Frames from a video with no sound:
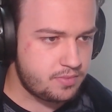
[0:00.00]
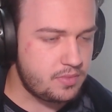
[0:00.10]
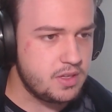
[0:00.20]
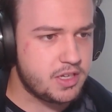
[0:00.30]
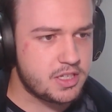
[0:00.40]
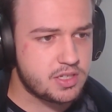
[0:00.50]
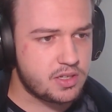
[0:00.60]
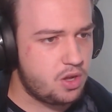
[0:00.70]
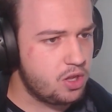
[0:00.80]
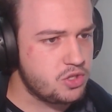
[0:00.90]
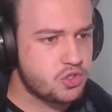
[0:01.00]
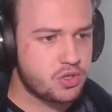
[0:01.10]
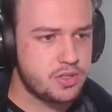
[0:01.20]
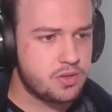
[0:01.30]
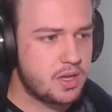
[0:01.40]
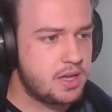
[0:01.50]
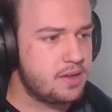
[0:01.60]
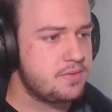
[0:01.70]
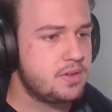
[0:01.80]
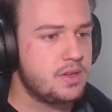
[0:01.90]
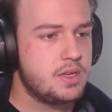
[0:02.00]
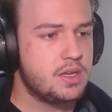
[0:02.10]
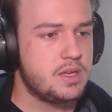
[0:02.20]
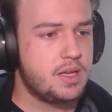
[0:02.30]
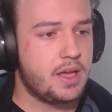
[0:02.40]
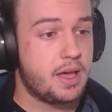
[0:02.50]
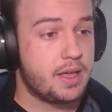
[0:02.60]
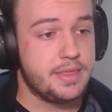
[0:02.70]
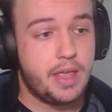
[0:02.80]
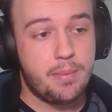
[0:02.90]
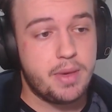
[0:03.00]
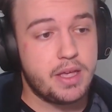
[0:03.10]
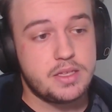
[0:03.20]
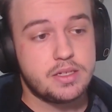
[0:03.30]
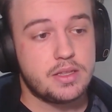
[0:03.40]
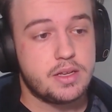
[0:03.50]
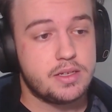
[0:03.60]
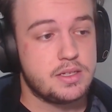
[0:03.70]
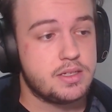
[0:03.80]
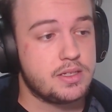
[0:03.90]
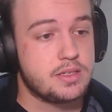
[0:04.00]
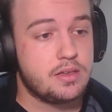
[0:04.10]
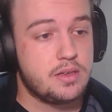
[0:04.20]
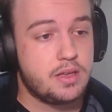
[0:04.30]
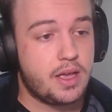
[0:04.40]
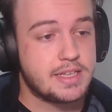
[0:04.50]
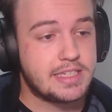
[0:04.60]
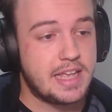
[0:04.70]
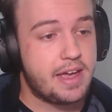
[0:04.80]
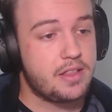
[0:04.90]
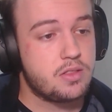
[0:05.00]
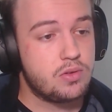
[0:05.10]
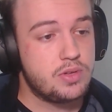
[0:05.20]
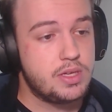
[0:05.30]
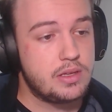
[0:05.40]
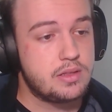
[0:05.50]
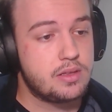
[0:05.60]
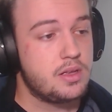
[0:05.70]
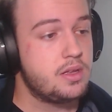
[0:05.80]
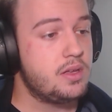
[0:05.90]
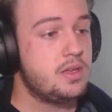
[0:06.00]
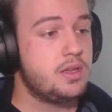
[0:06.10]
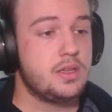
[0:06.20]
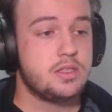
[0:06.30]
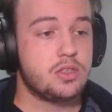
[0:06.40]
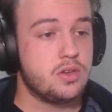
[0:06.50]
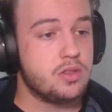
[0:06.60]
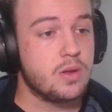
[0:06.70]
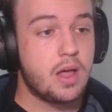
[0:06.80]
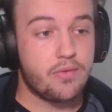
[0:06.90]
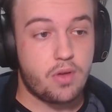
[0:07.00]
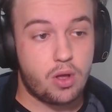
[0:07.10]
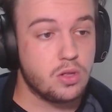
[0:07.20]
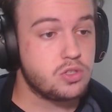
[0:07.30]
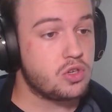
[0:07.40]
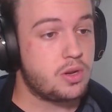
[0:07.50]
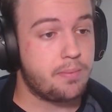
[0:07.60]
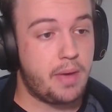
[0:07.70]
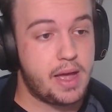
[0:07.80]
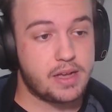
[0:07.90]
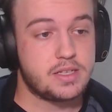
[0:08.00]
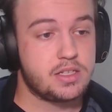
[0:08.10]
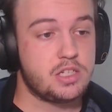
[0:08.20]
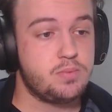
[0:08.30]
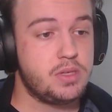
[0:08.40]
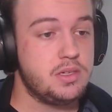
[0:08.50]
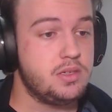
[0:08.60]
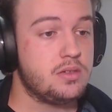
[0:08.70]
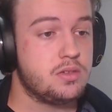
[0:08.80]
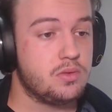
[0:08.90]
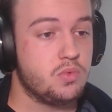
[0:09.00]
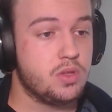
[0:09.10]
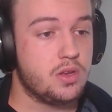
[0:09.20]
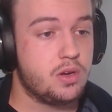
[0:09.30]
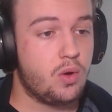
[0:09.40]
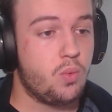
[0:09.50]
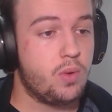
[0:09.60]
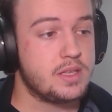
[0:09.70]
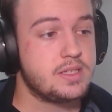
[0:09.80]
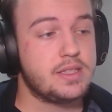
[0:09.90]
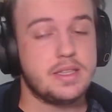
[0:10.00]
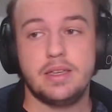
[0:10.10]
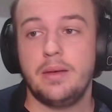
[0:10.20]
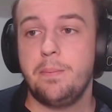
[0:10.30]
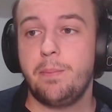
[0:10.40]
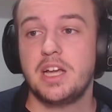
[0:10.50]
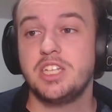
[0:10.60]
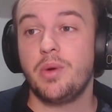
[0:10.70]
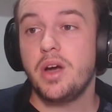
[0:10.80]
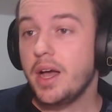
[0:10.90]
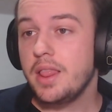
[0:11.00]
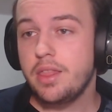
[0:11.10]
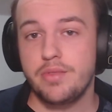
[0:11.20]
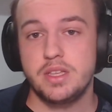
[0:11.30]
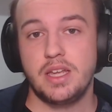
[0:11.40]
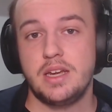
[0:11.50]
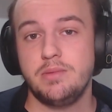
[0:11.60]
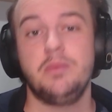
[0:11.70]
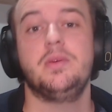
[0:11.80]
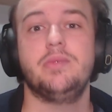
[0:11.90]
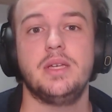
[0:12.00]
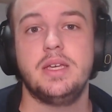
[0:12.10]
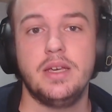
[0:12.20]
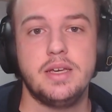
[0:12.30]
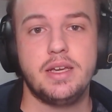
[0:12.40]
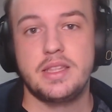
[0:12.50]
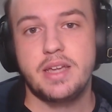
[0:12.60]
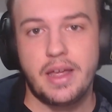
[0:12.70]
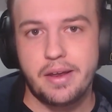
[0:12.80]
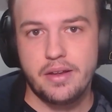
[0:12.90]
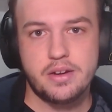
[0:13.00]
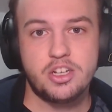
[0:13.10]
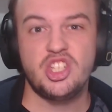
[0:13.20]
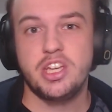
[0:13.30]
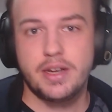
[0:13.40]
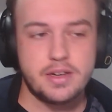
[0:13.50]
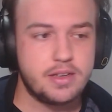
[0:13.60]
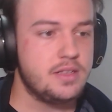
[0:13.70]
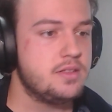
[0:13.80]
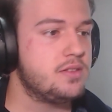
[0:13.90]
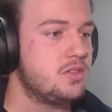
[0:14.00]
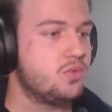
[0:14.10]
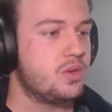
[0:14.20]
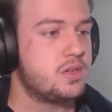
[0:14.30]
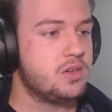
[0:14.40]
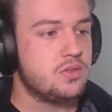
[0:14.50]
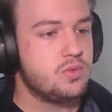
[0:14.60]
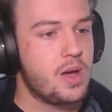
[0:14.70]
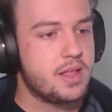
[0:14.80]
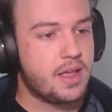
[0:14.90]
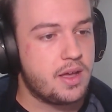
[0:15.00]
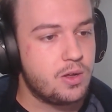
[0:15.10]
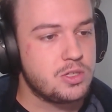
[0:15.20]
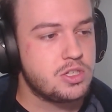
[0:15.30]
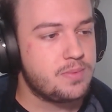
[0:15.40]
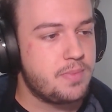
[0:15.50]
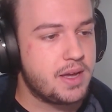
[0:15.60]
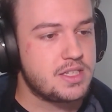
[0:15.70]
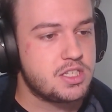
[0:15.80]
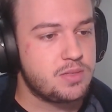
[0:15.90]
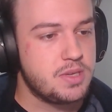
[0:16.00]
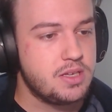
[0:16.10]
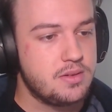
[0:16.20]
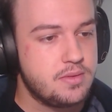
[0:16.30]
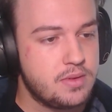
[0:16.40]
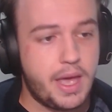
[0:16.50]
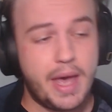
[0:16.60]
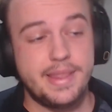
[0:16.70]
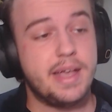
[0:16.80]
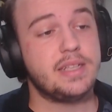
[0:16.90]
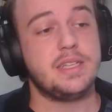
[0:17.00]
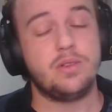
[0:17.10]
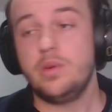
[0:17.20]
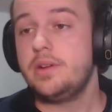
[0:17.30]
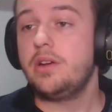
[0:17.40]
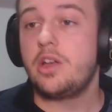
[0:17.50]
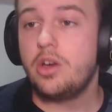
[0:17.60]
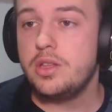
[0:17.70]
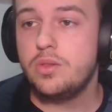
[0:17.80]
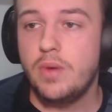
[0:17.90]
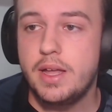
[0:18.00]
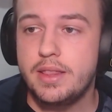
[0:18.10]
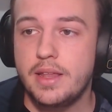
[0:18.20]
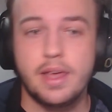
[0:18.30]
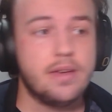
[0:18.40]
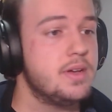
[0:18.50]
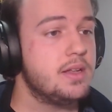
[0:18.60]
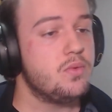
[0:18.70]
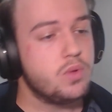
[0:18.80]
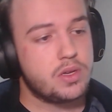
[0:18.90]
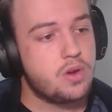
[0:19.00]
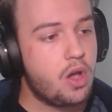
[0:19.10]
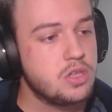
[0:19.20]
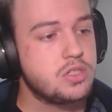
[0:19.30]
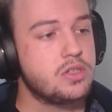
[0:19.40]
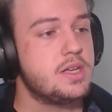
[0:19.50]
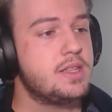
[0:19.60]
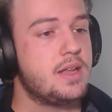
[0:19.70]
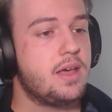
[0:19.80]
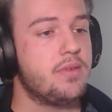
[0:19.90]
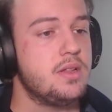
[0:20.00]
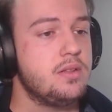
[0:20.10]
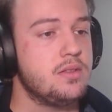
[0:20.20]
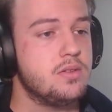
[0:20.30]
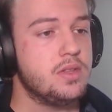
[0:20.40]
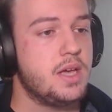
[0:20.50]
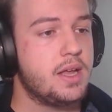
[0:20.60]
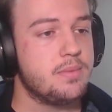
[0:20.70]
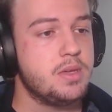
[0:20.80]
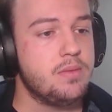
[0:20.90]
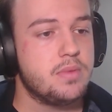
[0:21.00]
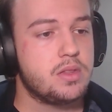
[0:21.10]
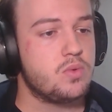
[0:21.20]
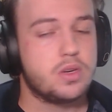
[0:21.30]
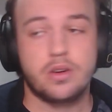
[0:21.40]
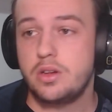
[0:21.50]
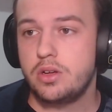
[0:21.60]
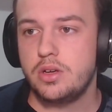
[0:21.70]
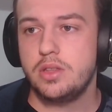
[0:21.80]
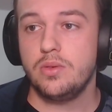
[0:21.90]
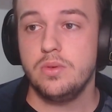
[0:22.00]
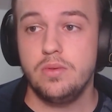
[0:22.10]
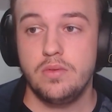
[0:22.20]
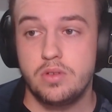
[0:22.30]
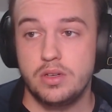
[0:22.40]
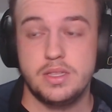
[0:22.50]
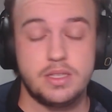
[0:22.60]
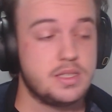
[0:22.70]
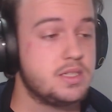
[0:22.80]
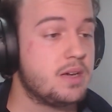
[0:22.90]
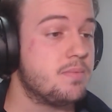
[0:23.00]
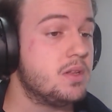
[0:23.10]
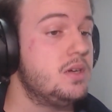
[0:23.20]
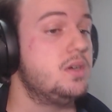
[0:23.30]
It's also going to have a damage that is assigned to it. It's going to have also a max HP. We don't know what's the maximum health of this enemy. Maybe it can regenerate, so we're going to add also a max HP. And that's it. We're not going to add a level. We could also add a level to the enemy, but we're not going to for this example.